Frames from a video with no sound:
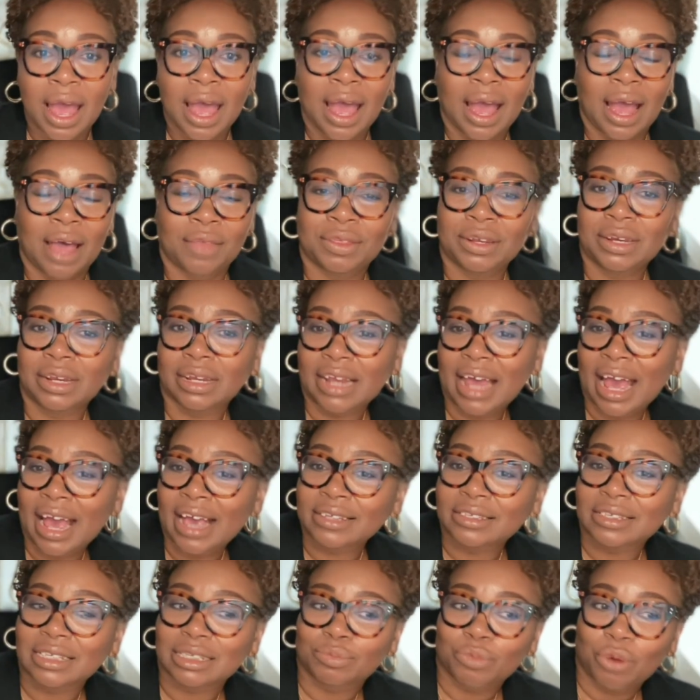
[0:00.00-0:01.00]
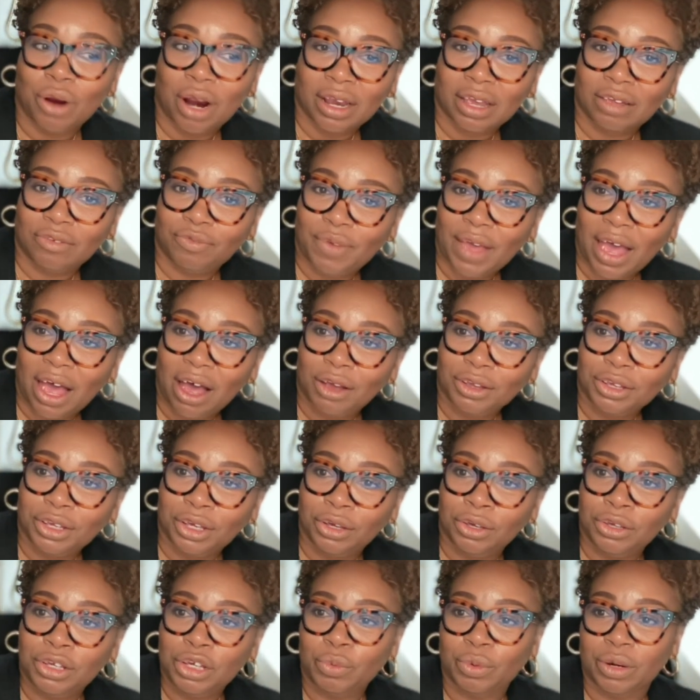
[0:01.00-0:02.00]
And then the last is market
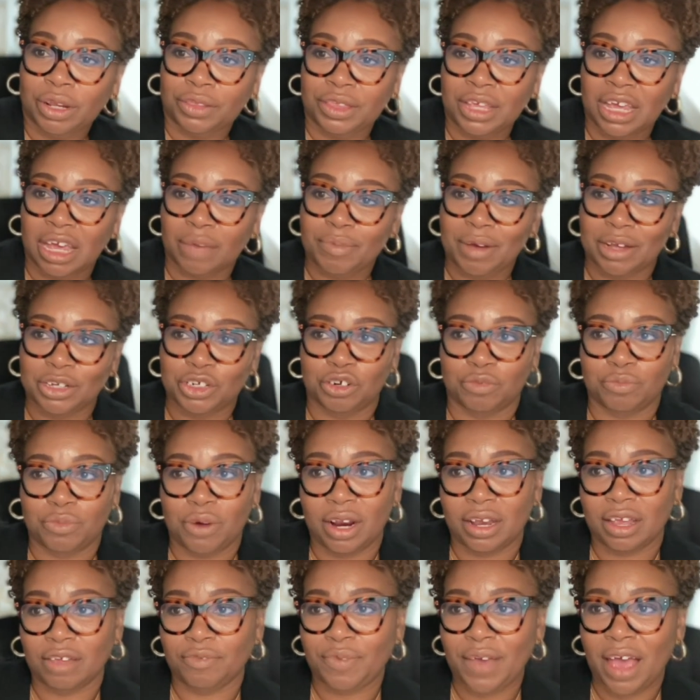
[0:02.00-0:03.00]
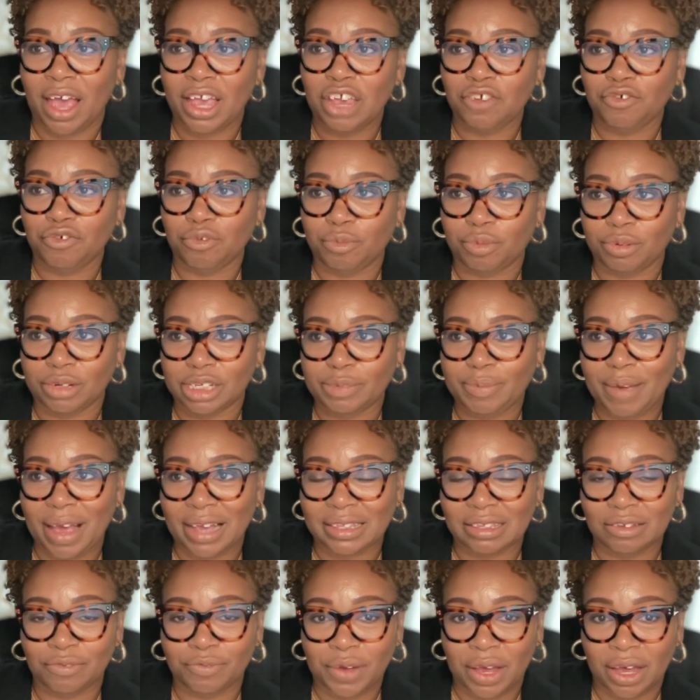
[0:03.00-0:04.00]
value. You want to think about your market value from
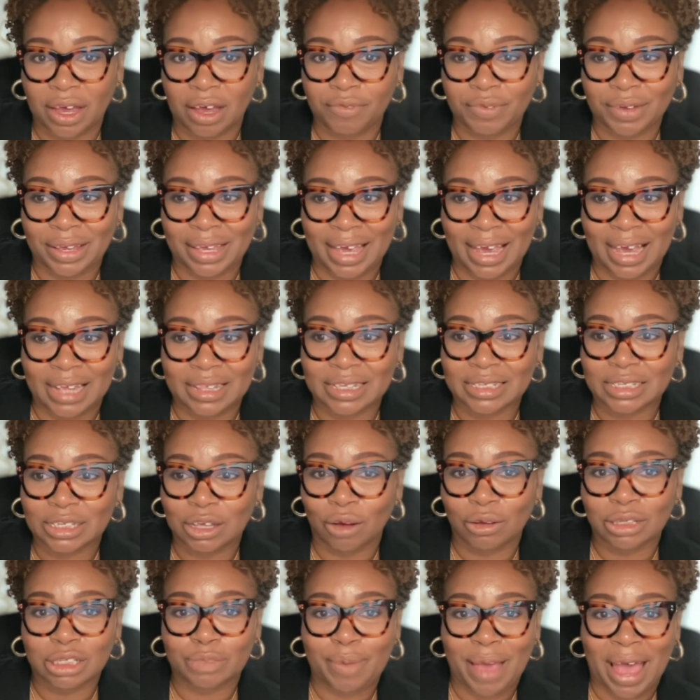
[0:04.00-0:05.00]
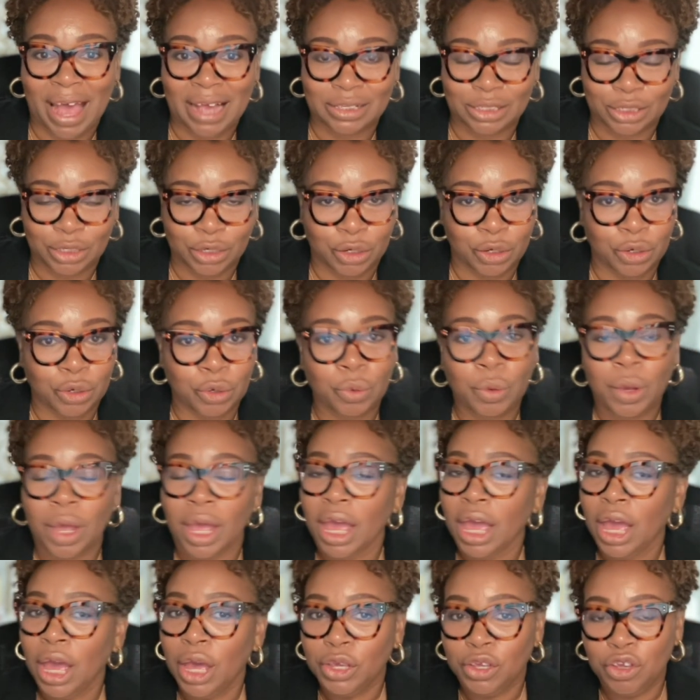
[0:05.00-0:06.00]
perspective of, again, this goes back to,
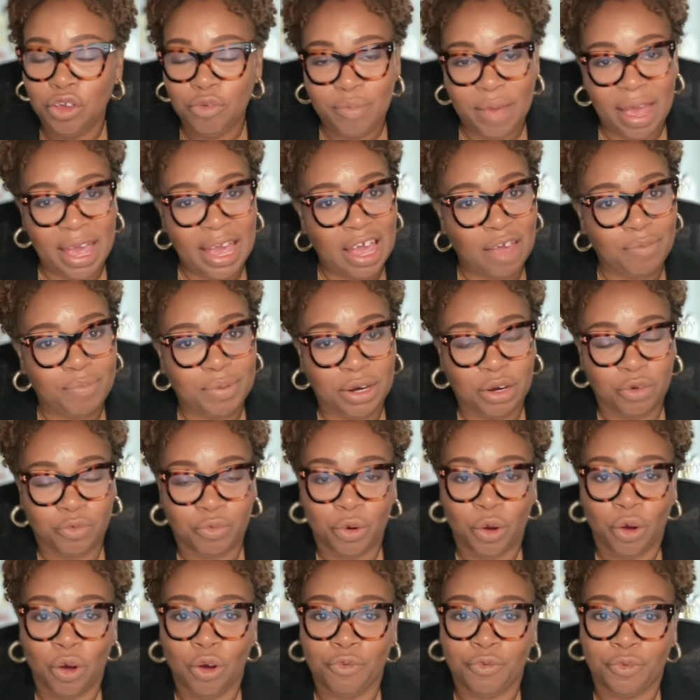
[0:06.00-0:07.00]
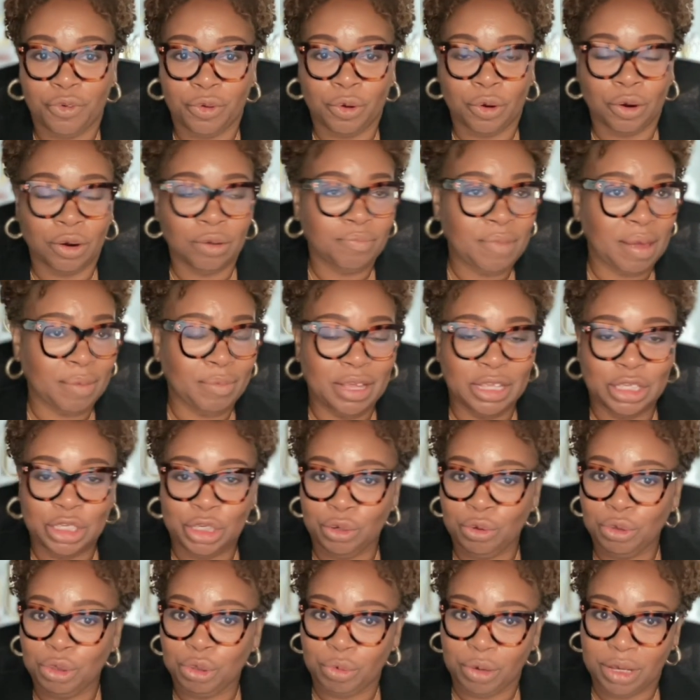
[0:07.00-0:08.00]
you may have been enrolled for maybe
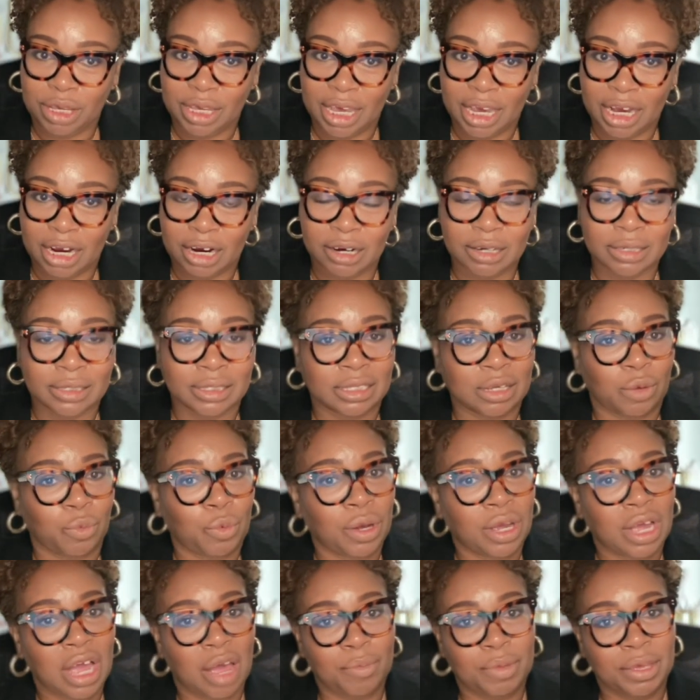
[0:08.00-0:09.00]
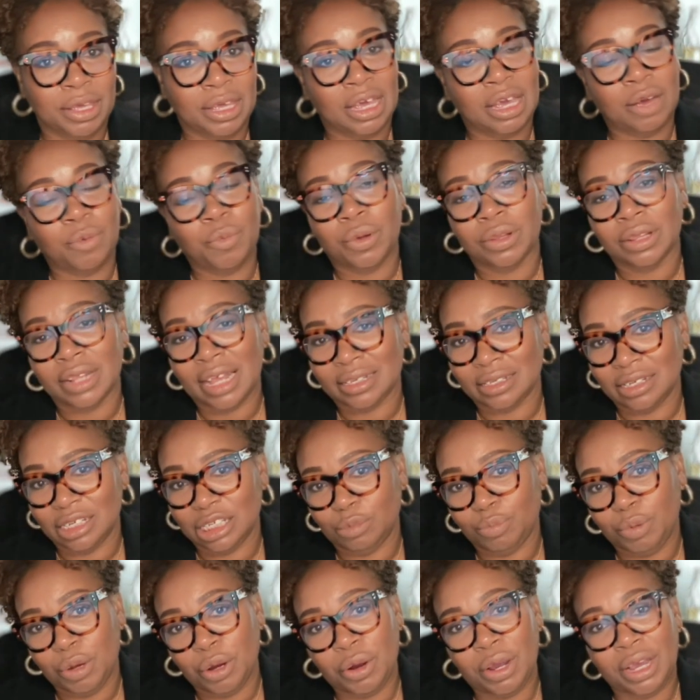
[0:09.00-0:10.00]
2-3 years. Someone coming in with less
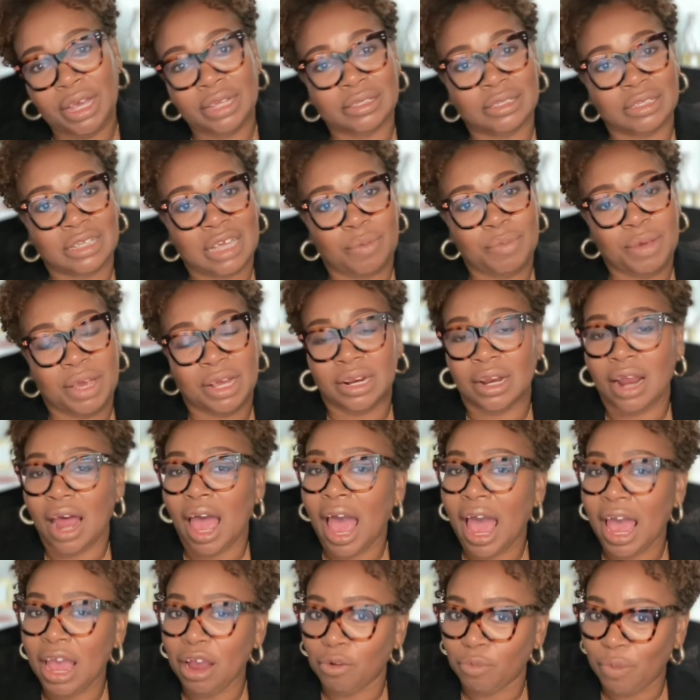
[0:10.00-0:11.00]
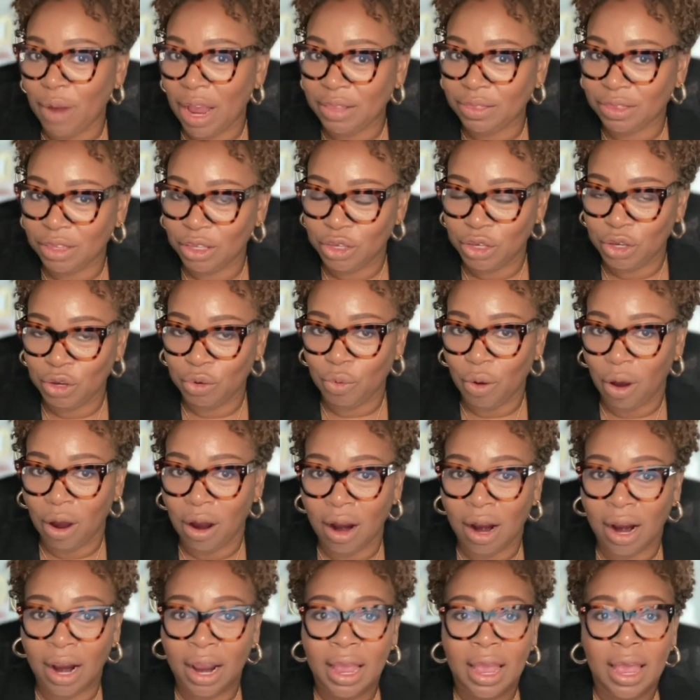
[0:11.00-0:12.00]
experience is coming in at a higher rate than you
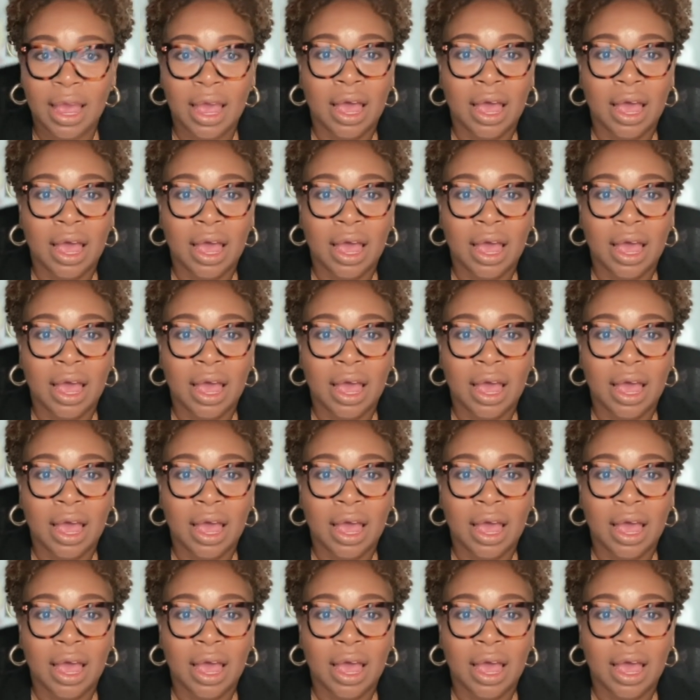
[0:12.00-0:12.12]
are.